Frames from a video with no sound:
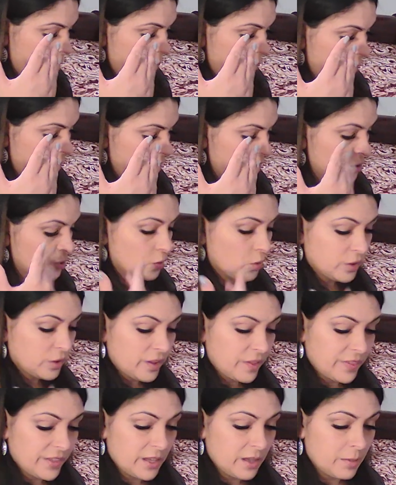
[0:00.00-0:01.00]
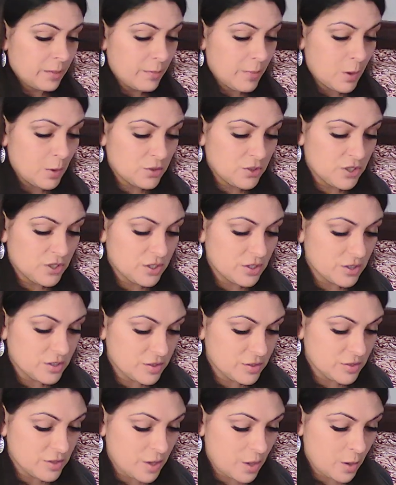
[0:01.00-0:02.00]
controlling the emotions.
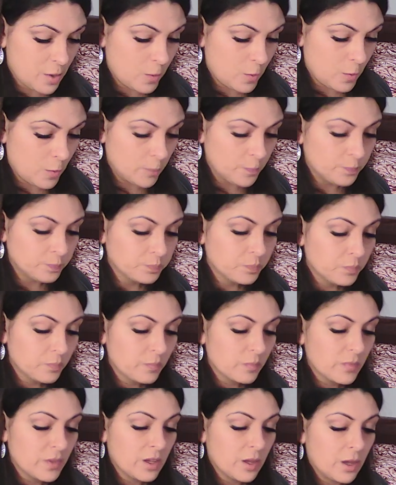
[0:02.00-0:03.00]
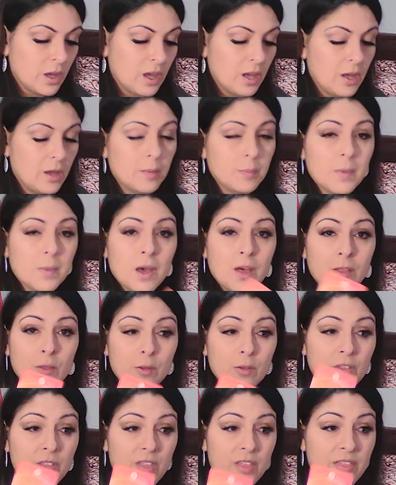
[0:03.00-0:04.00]
So other
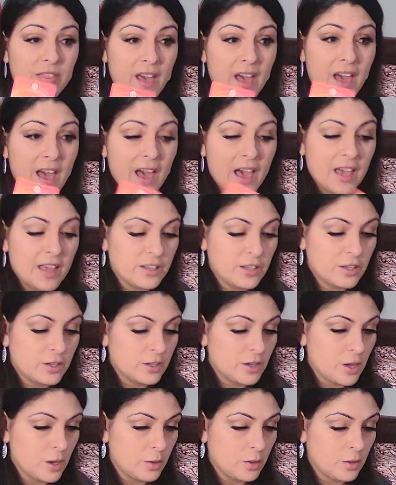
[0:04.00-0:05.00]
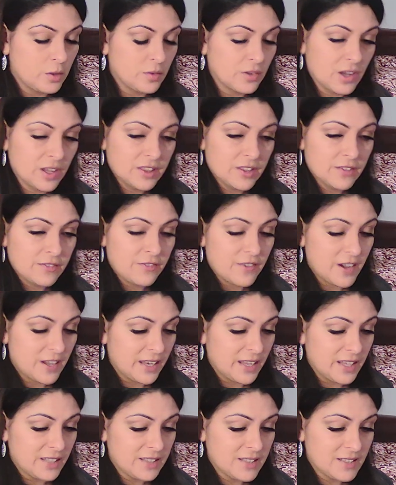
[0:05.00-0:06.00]
than that, you've got the
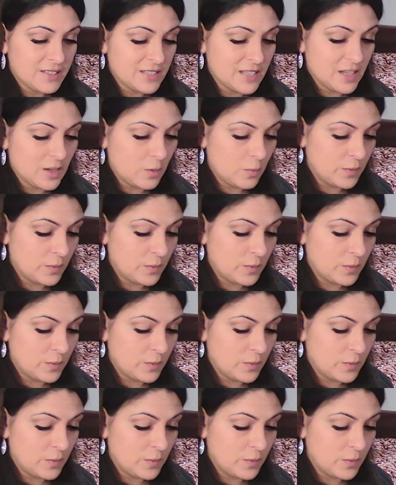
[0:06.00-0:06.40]
finances down.